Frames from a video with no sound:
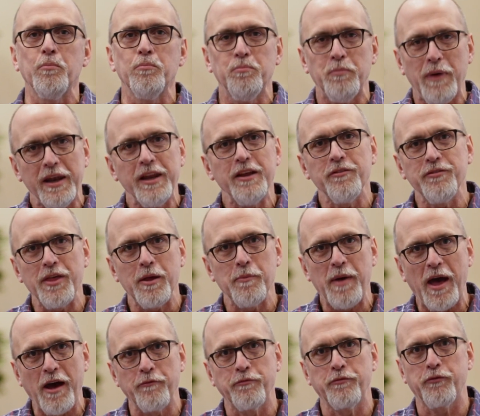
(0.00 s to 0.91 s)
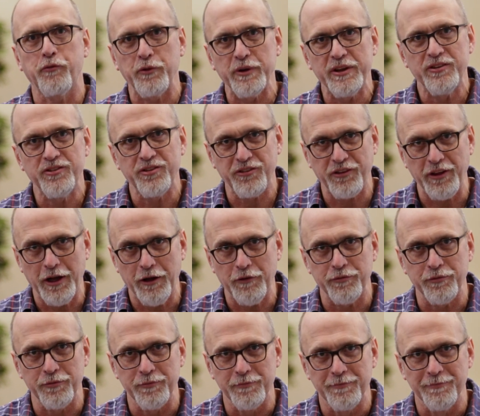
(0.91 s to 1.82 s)
Many of them have free
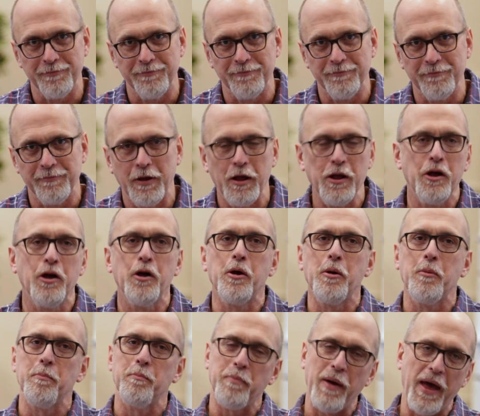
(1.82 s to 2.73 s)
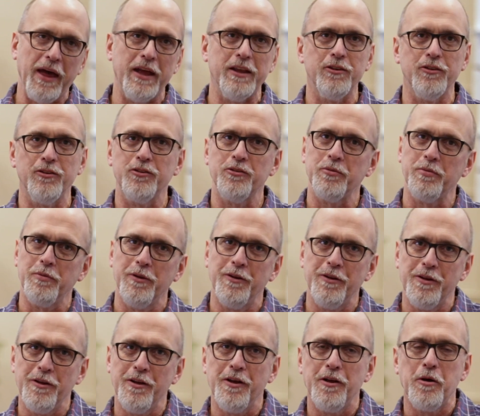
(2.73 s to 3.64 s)
stuff, pens,
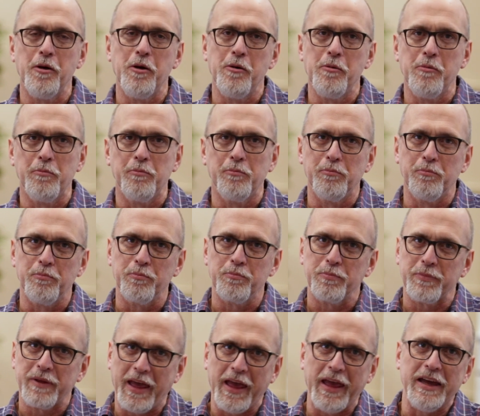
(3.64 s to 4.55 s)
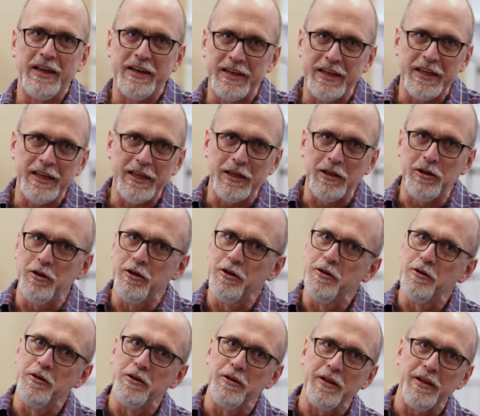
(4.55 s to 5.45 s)
candy,
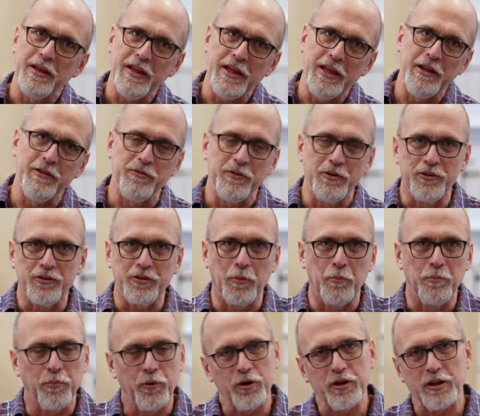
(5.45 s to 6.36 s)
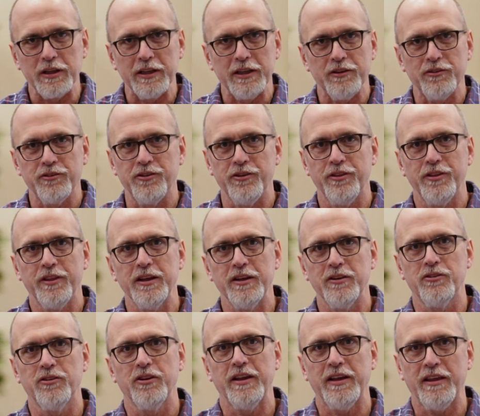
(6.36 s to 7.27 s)
even some booklets and
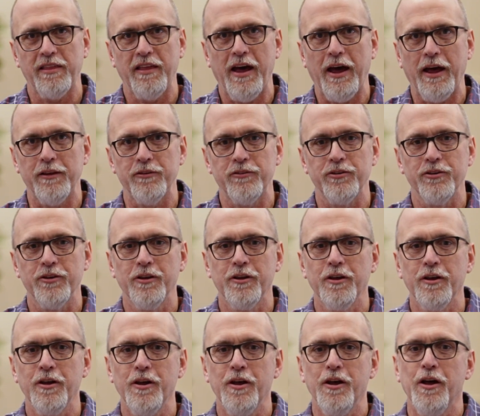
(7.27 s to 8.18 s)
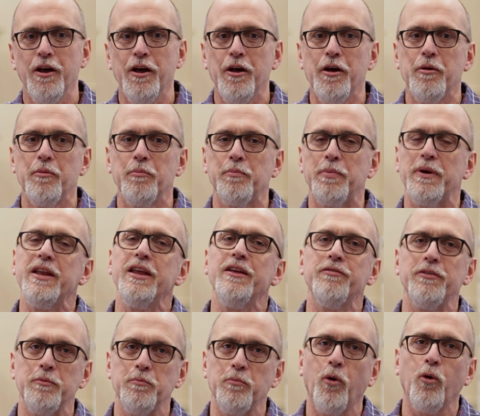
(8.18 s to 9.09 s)
things like that. But
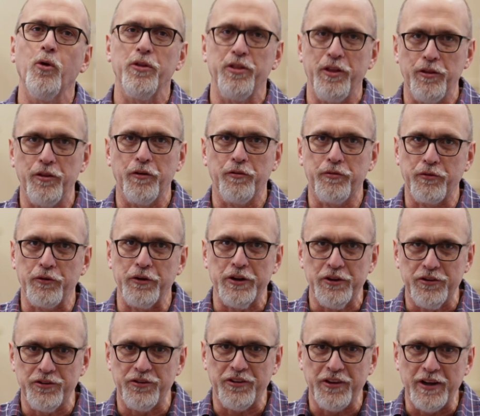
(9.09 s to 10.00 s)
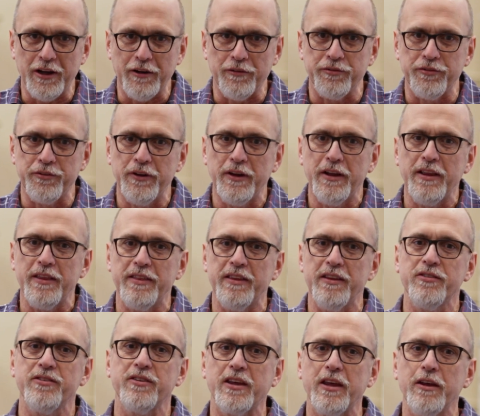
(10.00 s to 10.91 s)
even more than the free stuff,
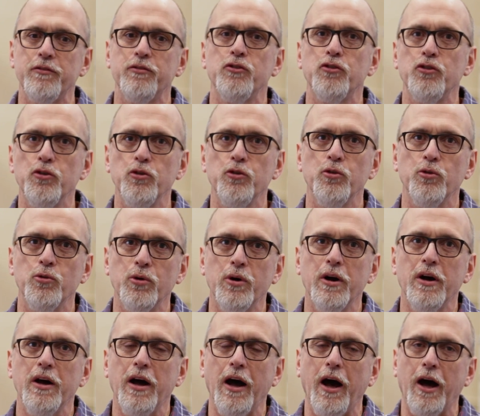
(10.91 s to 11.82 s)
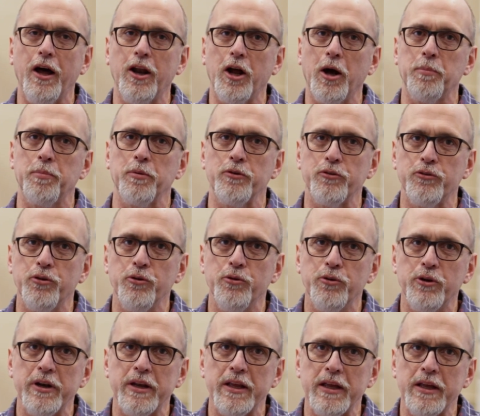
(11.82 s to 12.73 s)
this gives you an
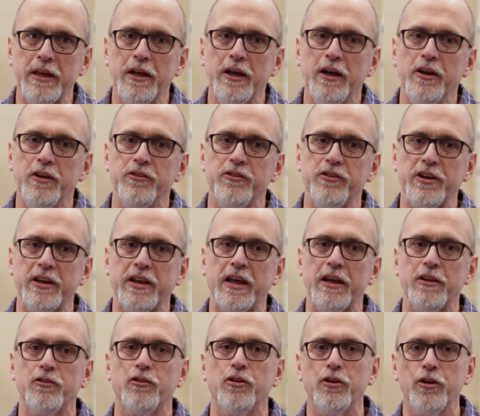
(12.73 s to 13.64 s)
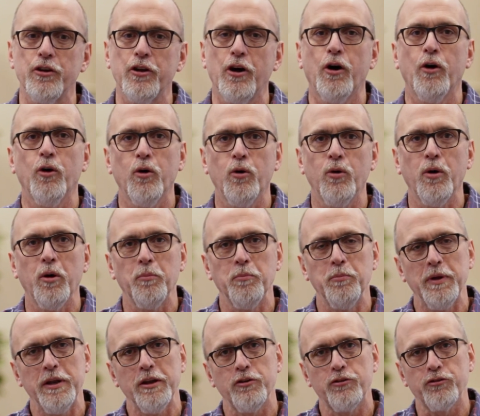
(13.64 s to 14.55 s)
opportunity to get to know
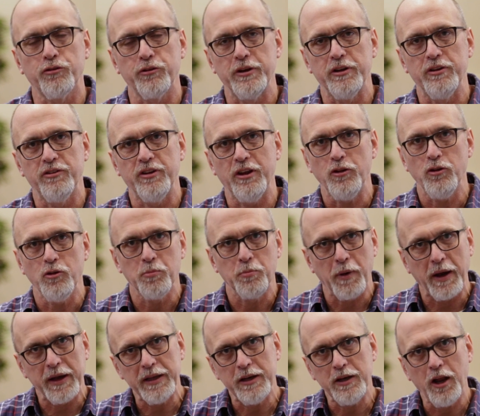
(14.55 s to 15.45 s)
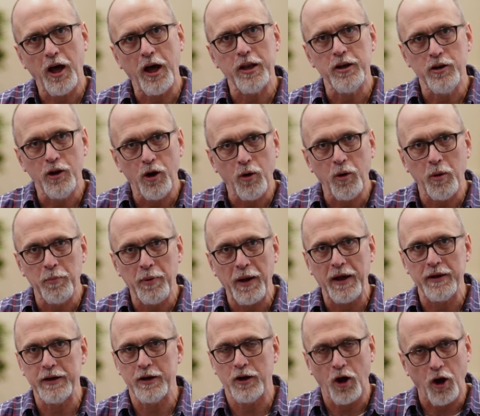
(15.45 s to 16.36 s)
ministries that you might not know
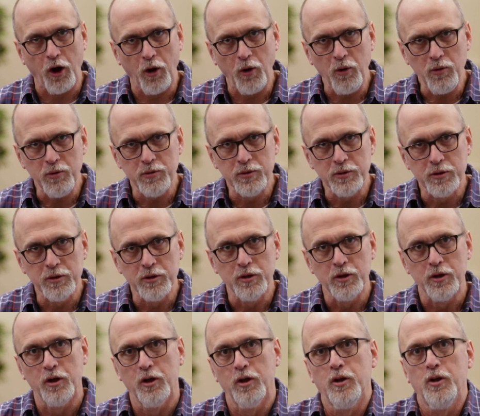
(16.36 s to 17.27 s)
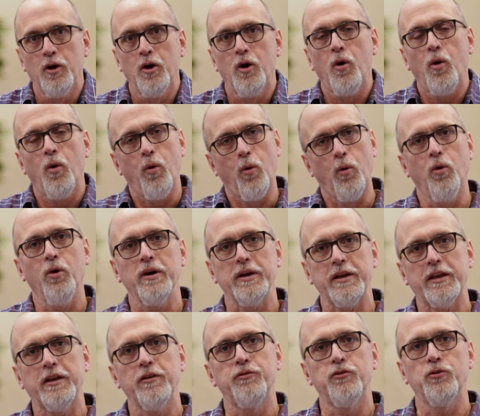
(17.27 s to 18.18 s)
about at all, or
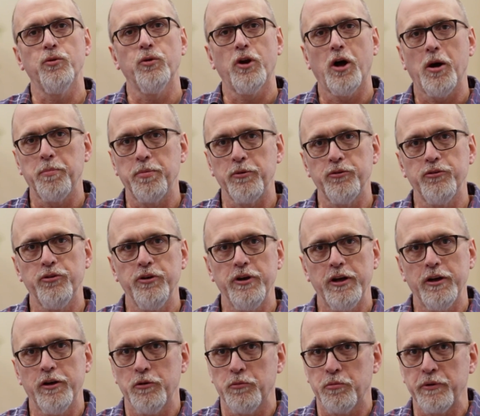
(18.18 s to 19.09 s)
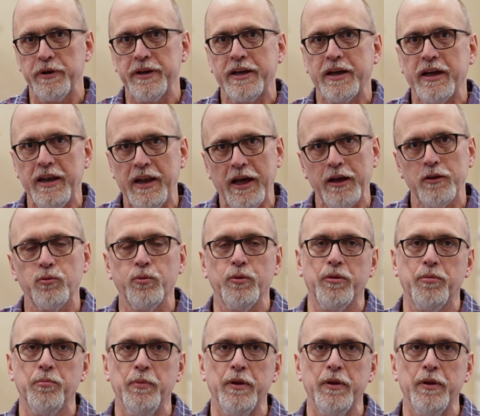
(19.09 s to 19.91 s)
it gives you an opportunity to reconnect with